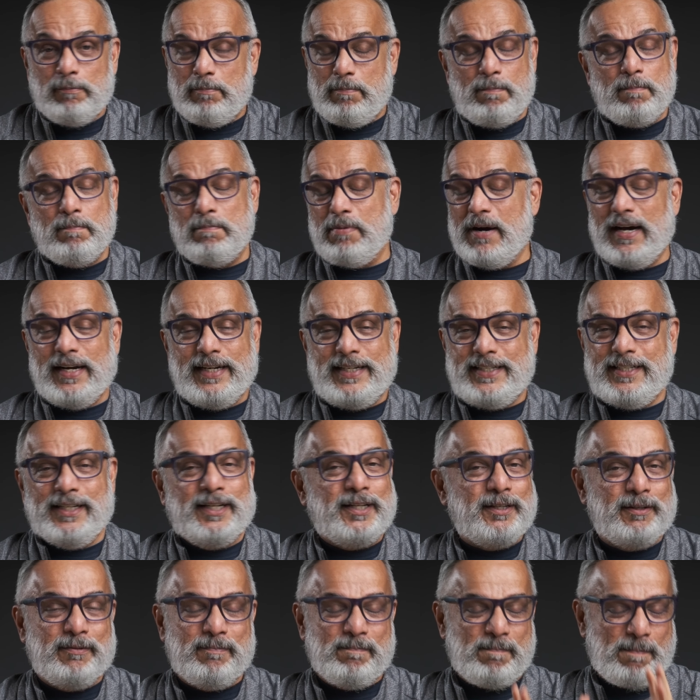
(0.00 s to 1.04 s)
but
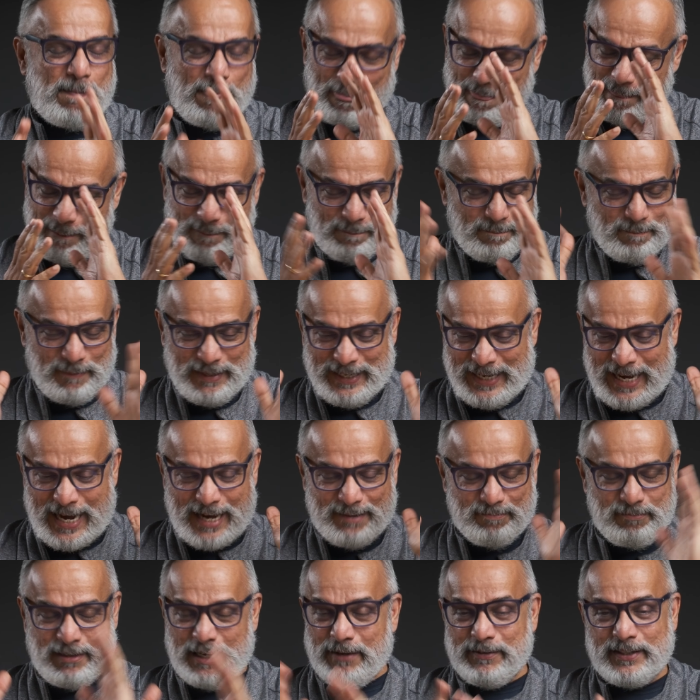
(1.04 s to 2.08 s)
yeah,
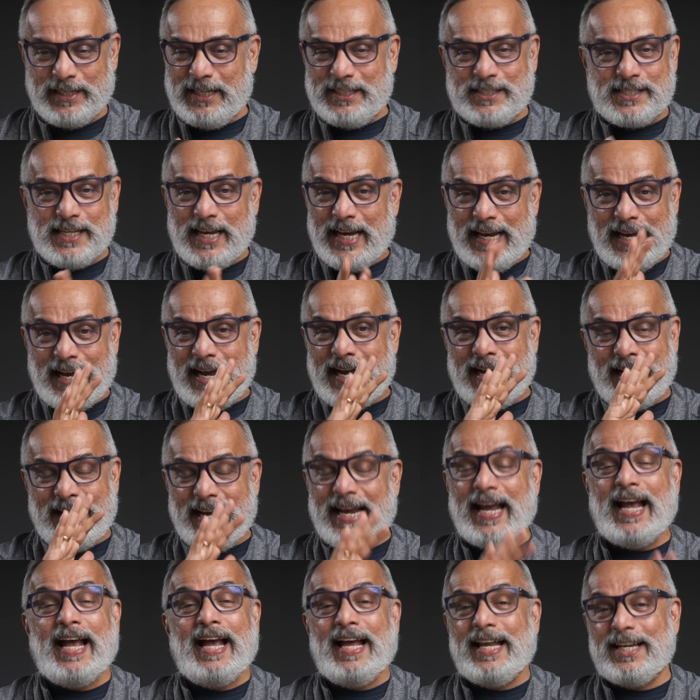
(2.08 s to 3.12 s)
nevertheless, I
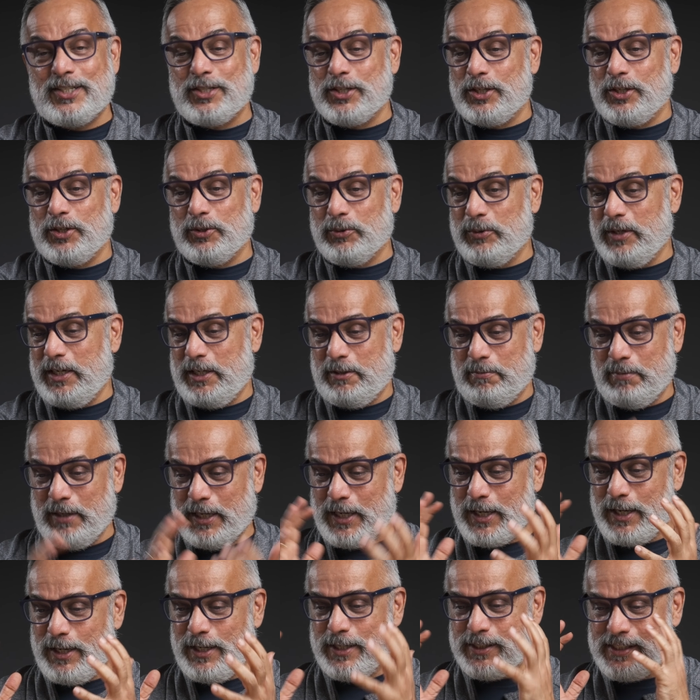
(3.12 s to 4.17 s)
had to do it
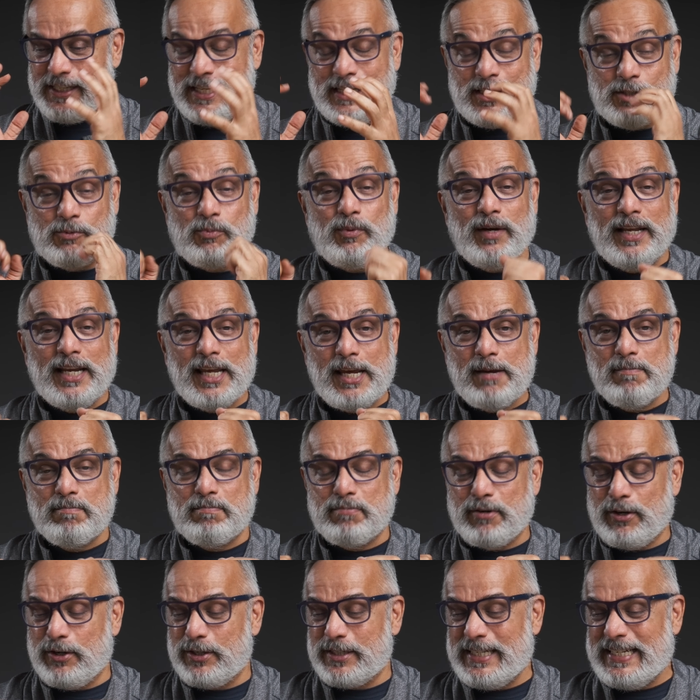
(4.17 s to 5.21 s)
because it's very
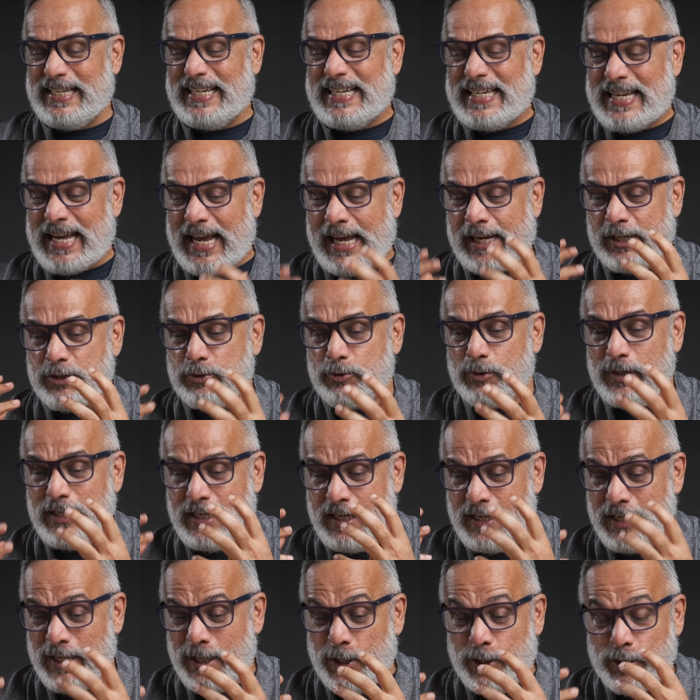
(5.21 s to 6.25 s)
important. It
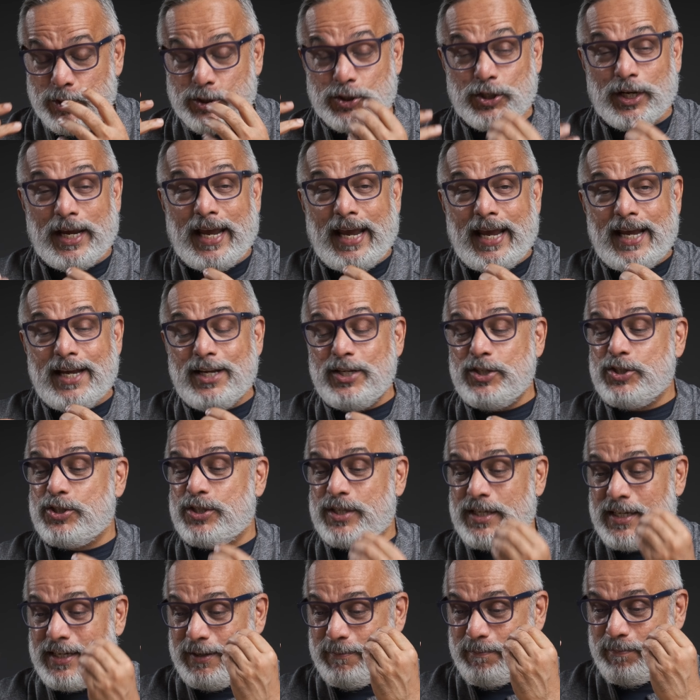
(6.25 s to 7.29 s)
actually changed
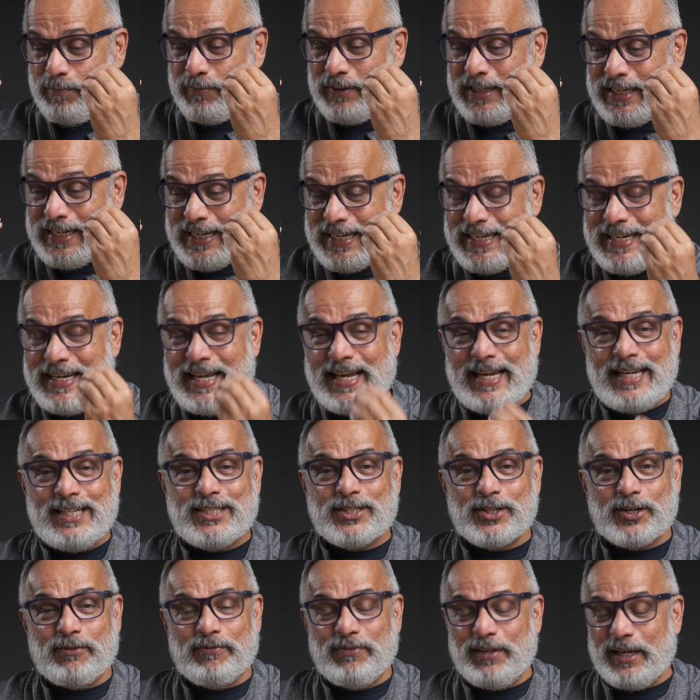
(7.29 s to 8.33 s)
the
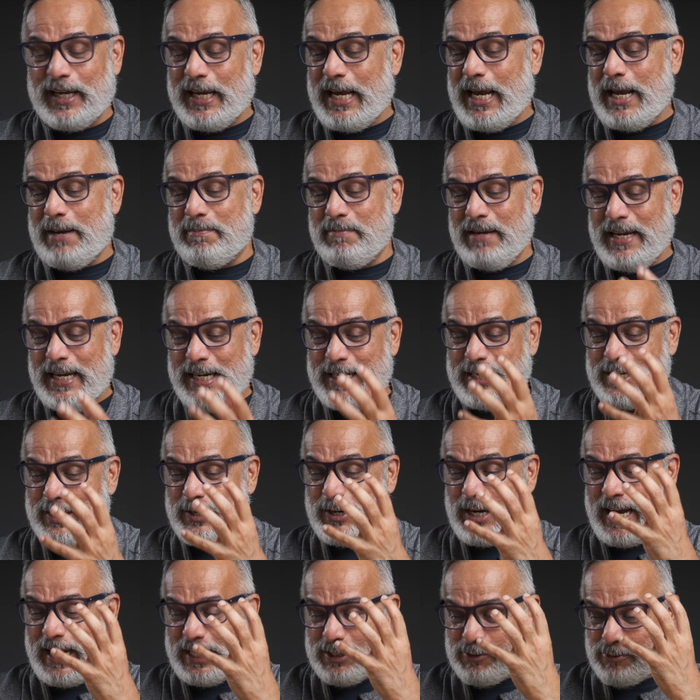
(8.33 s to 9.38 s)
nature of the game. It
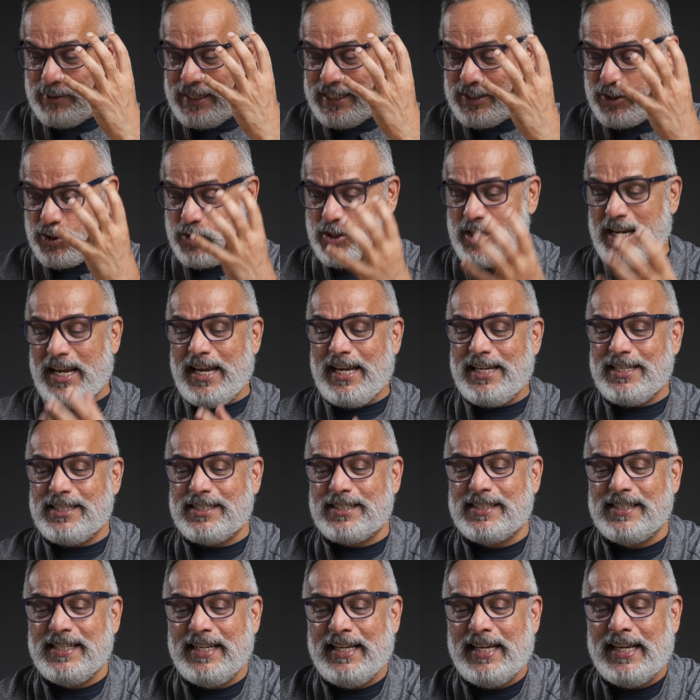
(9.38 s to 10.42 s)
actually changed
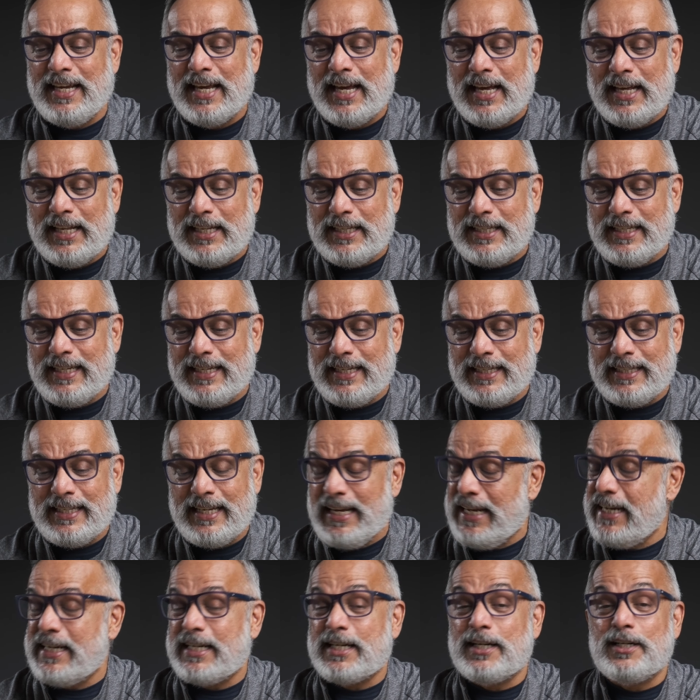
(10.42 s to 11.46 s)

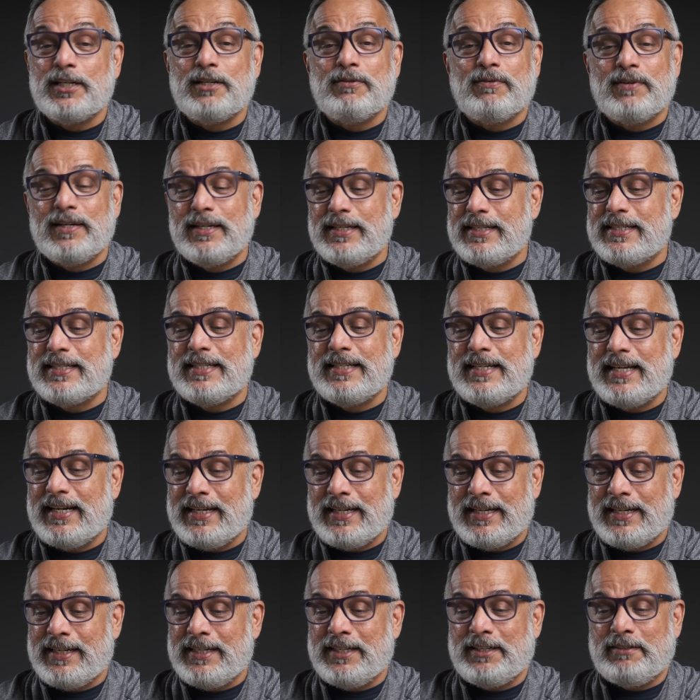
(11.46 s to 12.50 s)
it converted
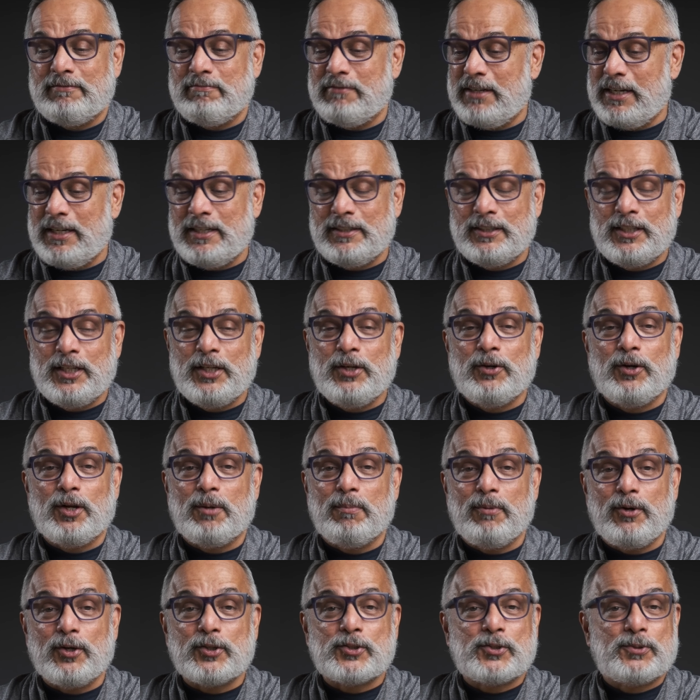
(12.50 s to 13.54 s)
the
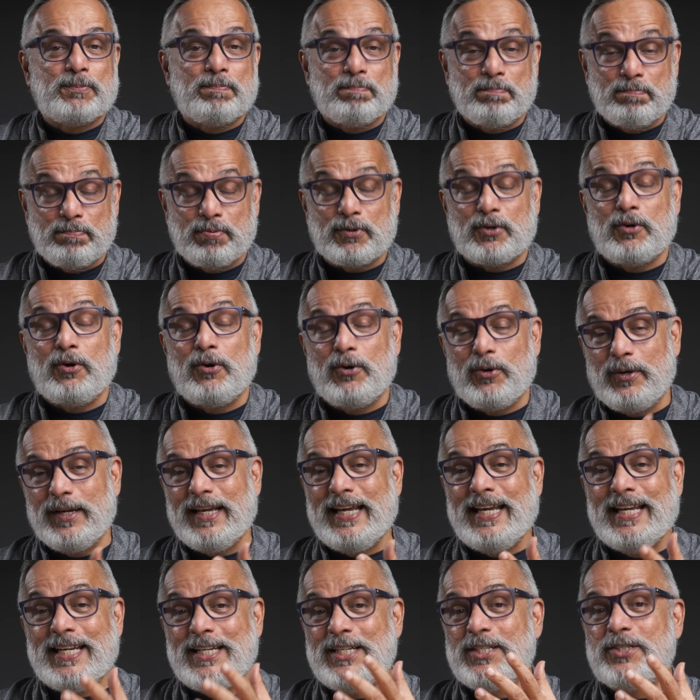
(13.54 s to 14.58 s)
YoloBox Pro
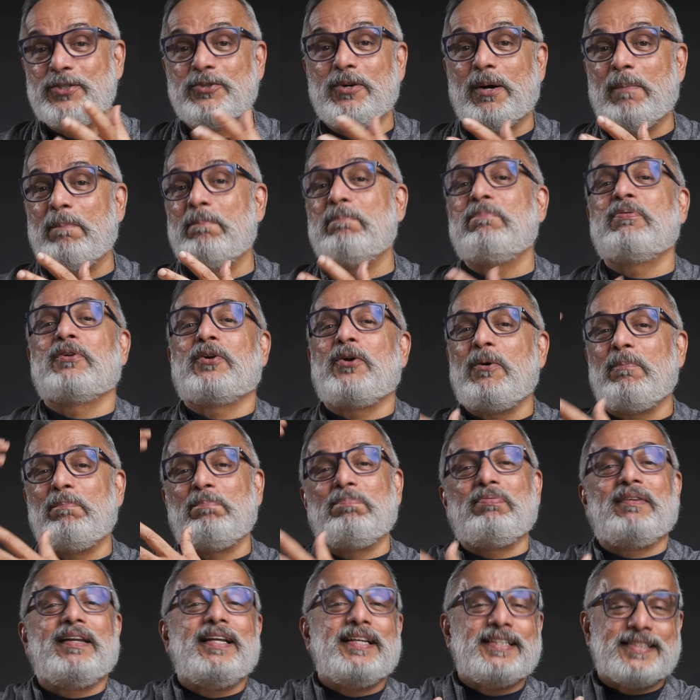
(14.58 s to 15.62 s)
into a Pro
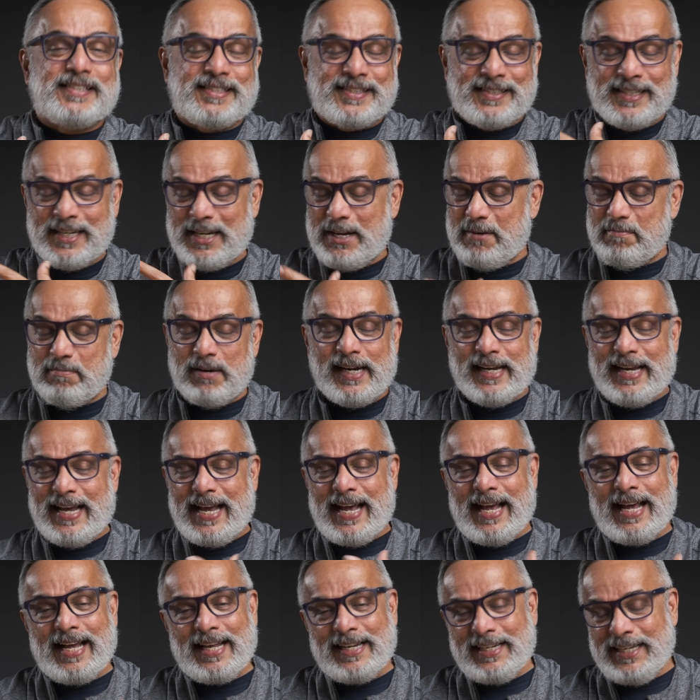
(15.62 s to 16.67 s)
Plus by
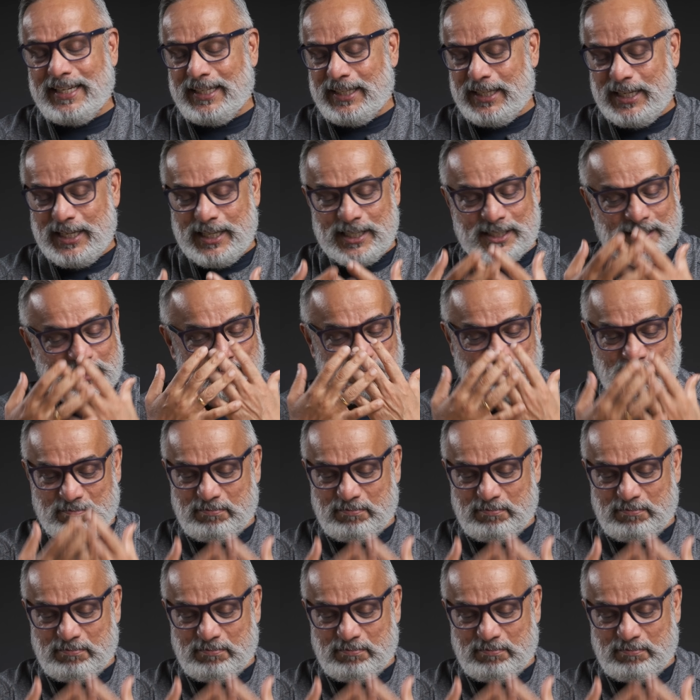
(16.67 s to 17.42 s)
adding these